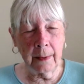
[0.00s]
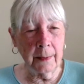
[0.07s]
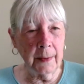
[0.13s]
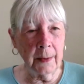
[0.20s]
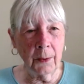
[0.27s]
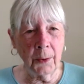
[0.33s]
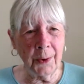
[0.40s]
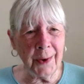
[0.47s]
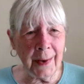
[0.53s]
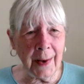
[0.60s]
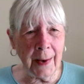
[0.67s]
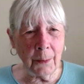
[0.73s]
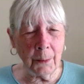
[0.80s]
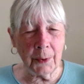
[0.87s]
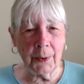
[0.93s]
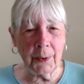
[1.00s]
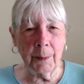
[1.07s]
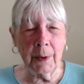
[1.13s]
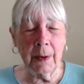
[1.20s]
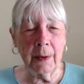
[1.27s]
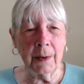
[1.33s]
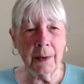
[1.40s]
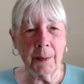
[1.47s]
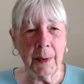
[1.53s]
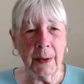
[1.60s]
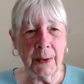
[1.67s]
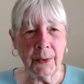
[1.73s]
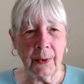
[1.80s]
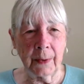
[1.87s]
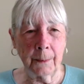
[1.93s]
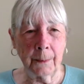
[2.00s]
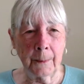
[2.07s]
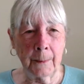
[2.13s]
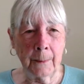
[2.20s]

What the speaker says: he learned the language. I mean, it's amazing.